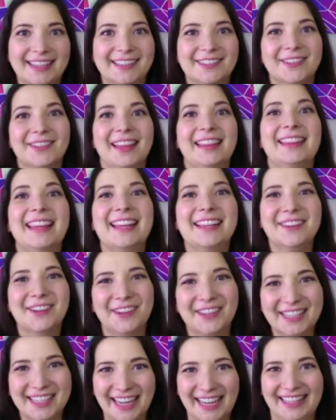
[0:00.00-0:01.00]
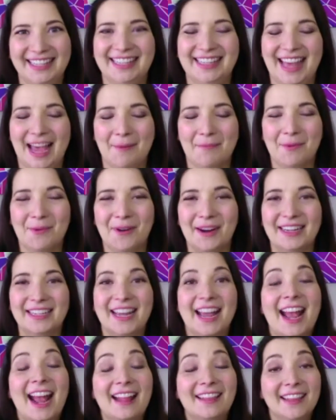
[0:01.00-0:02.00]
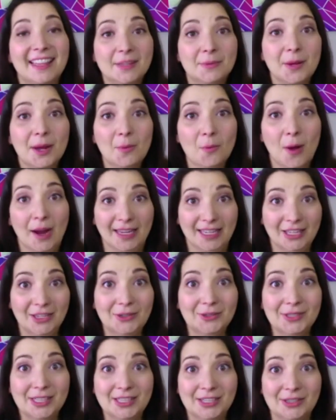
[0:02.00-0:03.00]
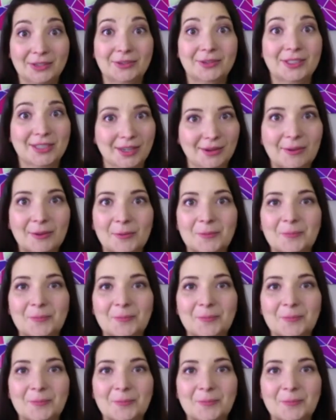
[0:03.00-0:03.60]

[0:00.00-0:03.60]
so that they could get to that point. And that's what I want you to do too.